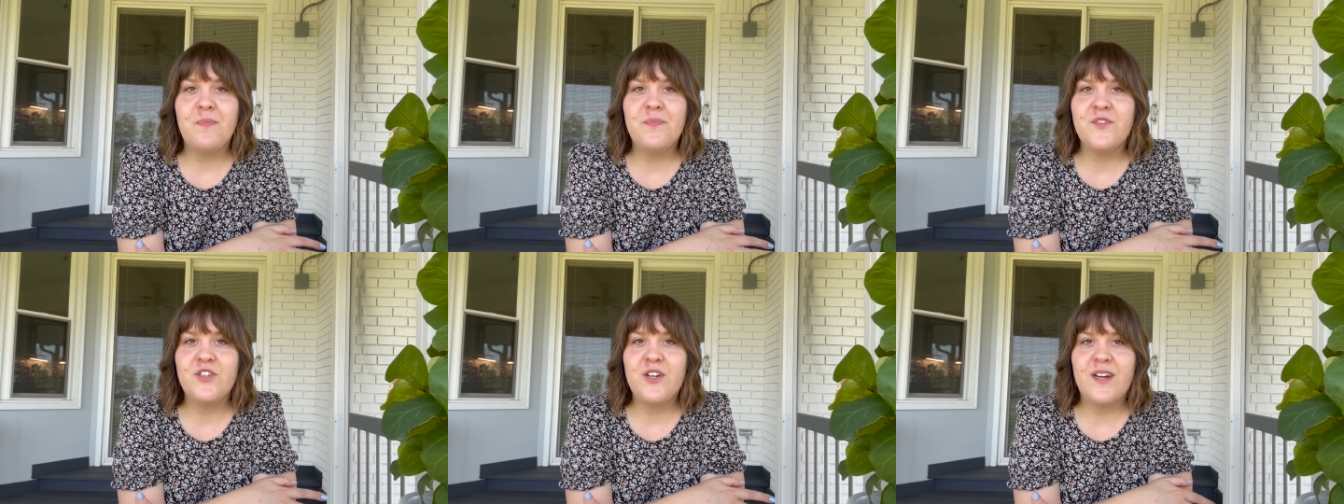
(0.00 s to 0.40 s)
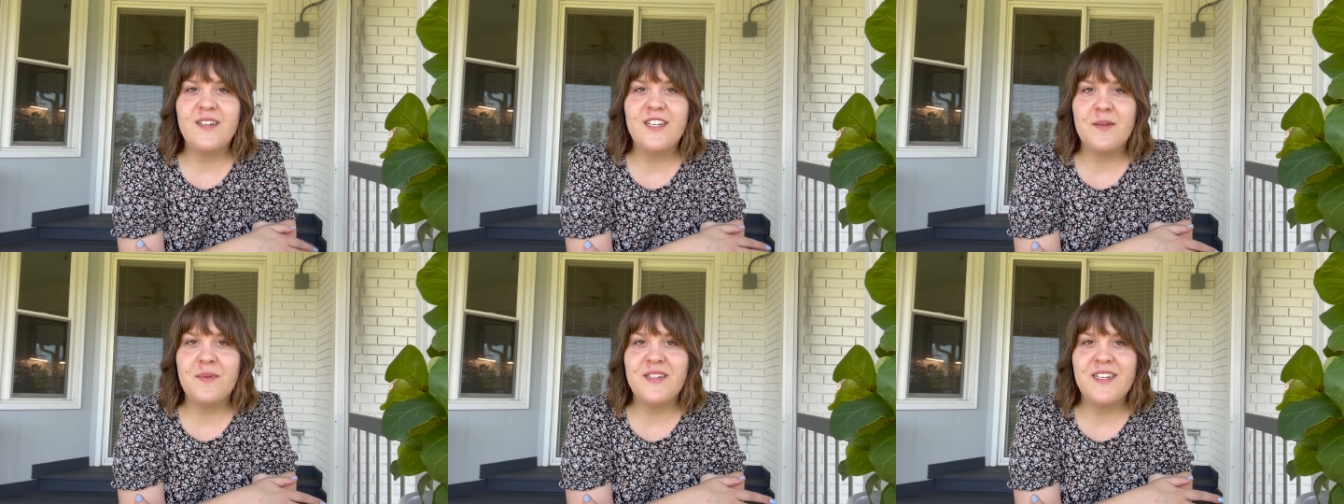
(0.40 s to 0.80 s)
Trying to
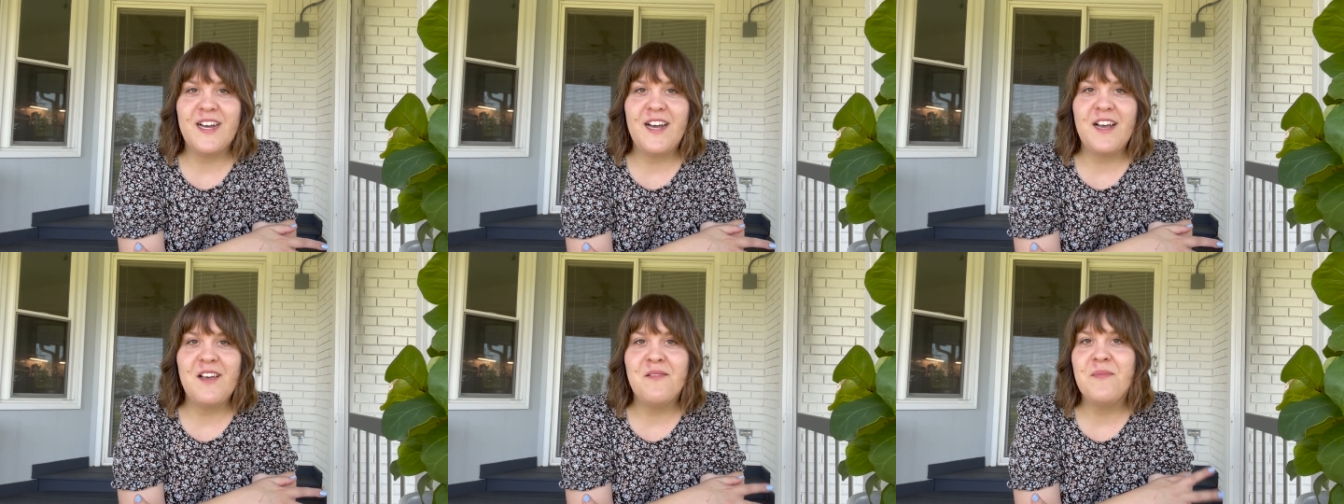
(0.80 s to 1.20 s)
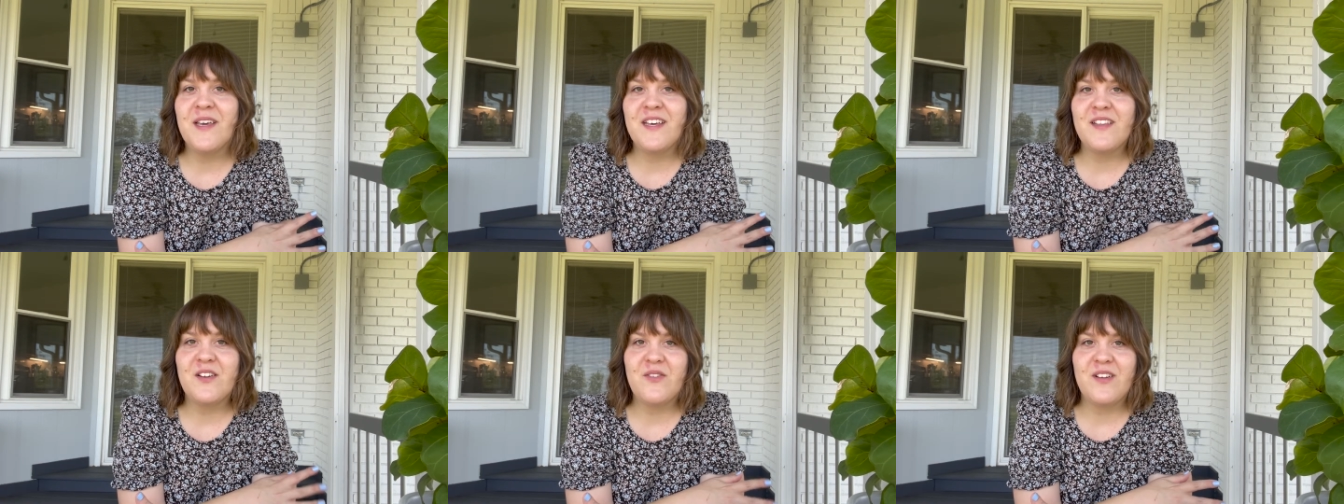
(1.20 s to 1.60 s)
take my time, make
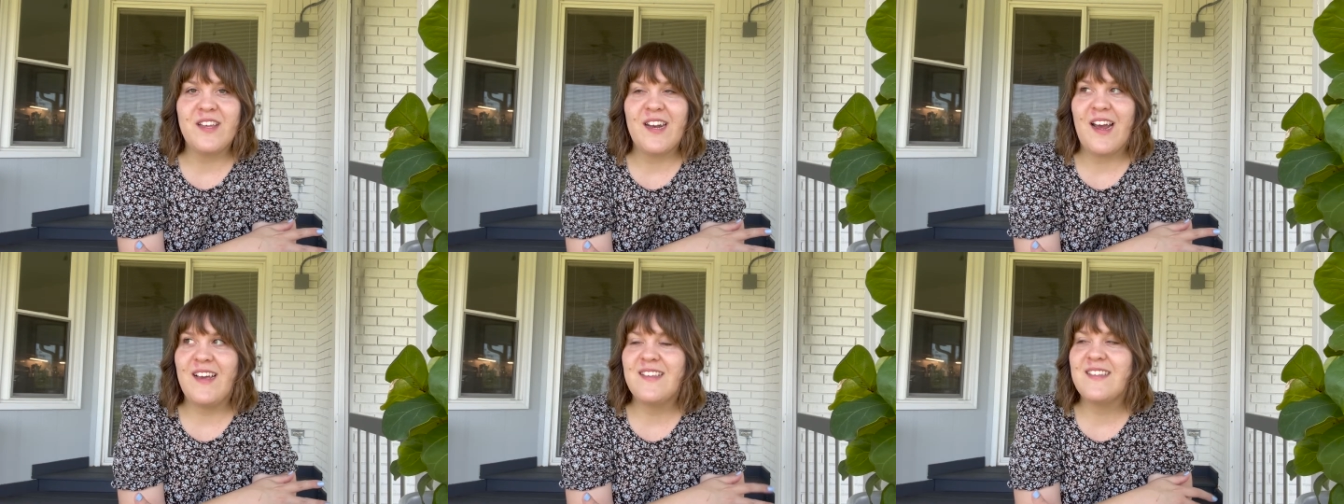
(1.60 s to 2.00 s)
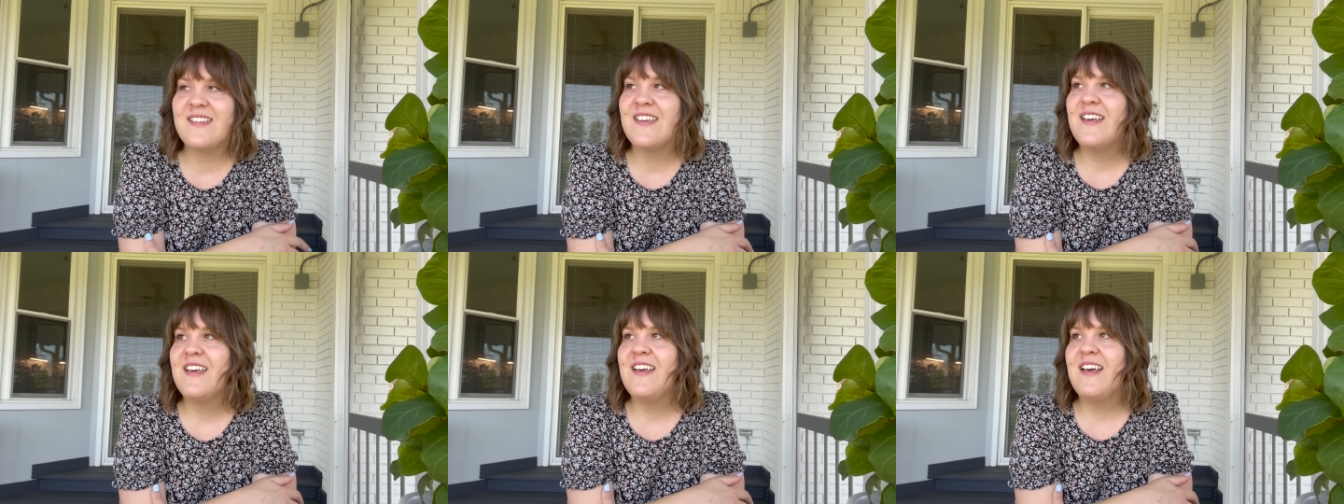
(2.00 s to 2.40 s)
it look really nice,
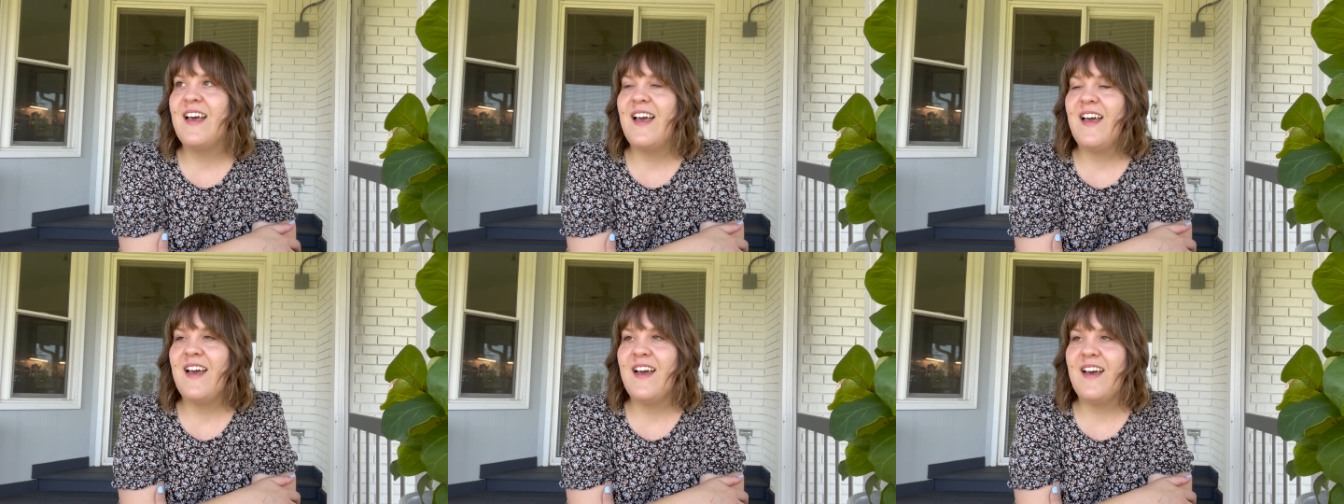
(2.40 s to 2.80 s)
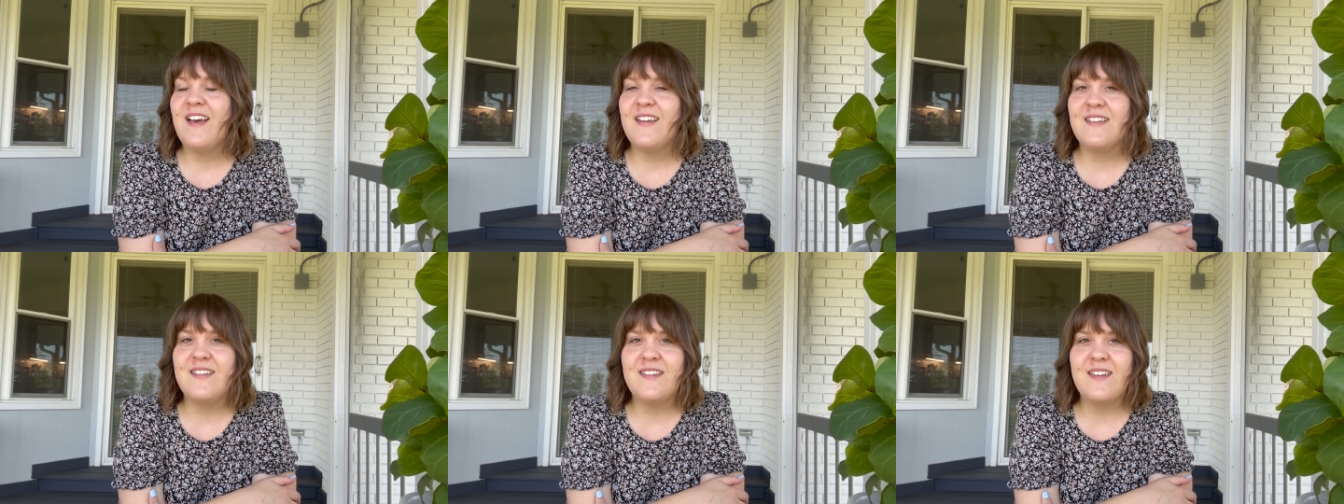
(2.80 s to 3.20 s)

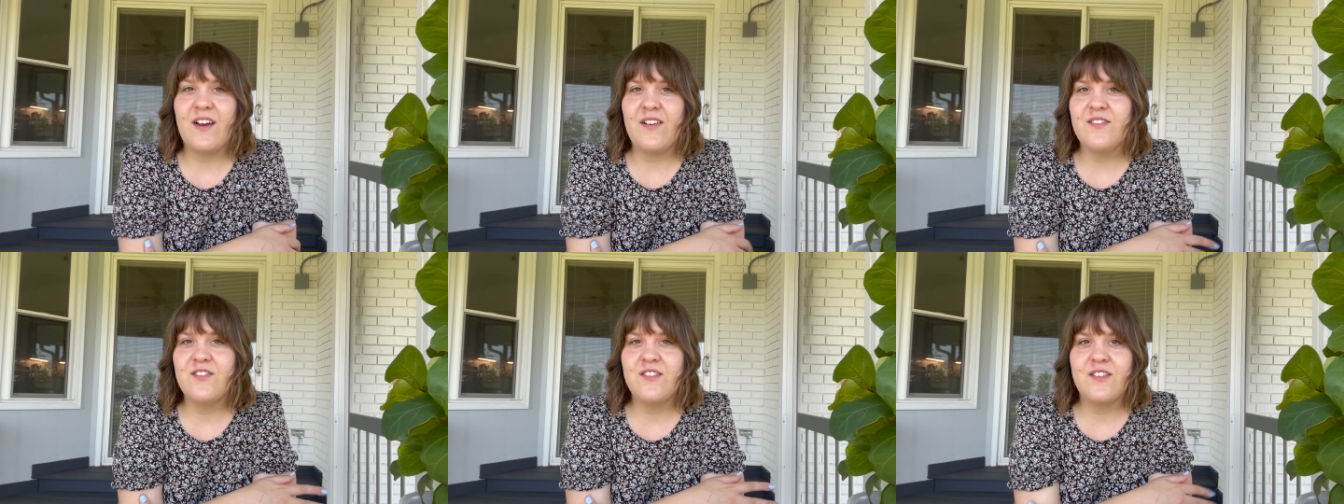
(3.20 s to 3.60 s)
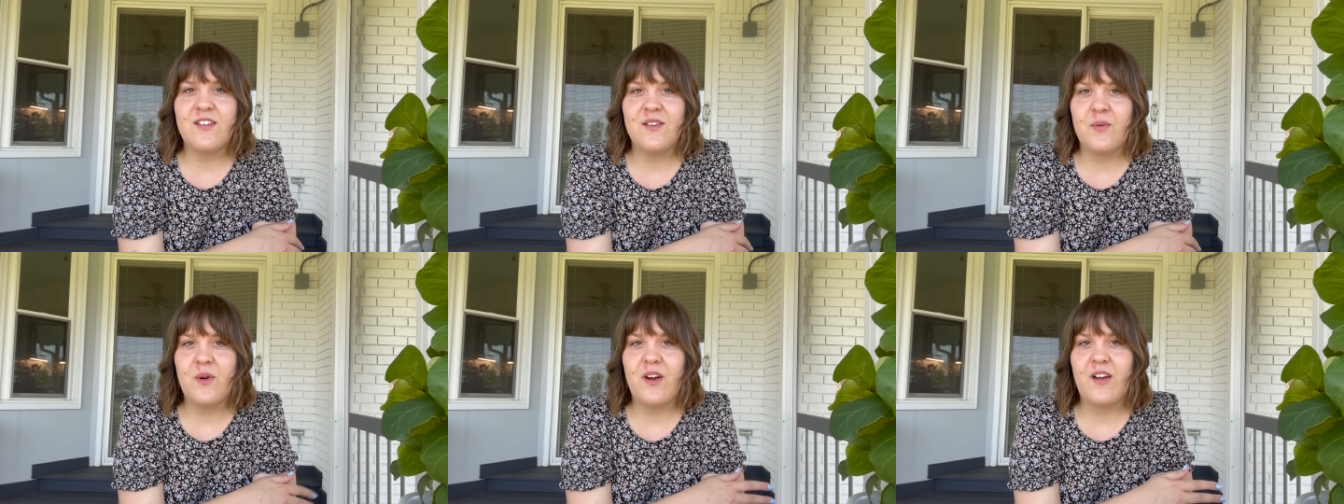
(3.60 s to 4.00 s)
and Darren's just
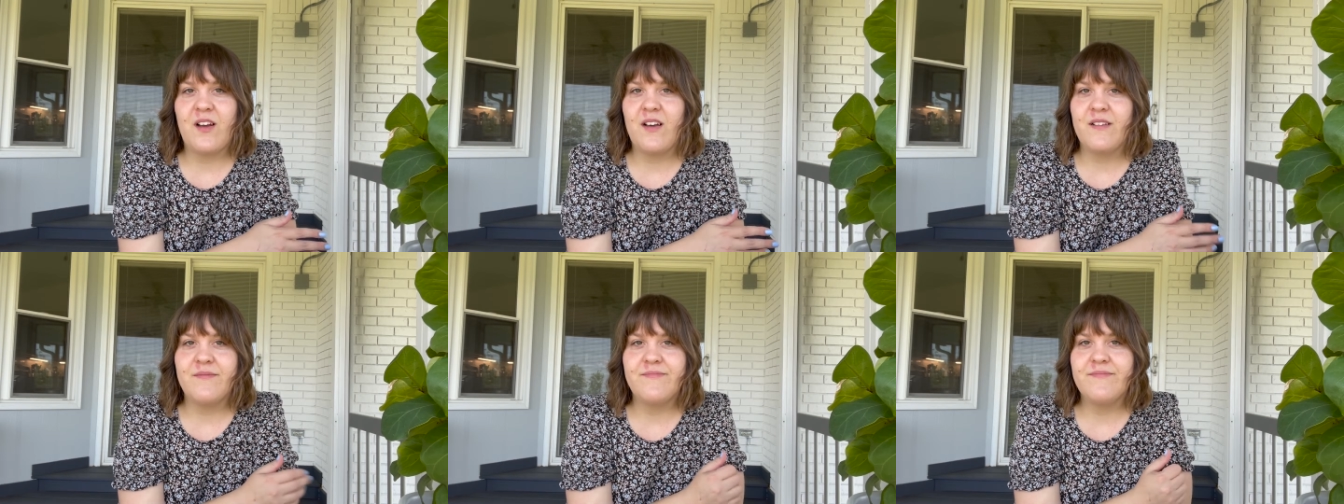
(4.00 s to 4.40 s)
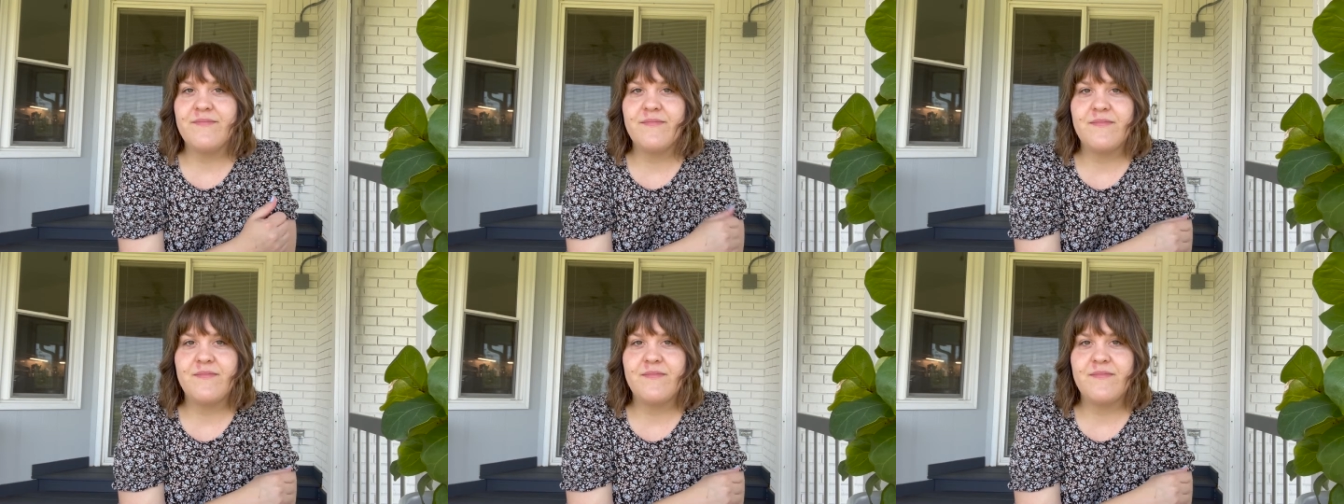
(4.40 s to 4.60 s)
gonna work on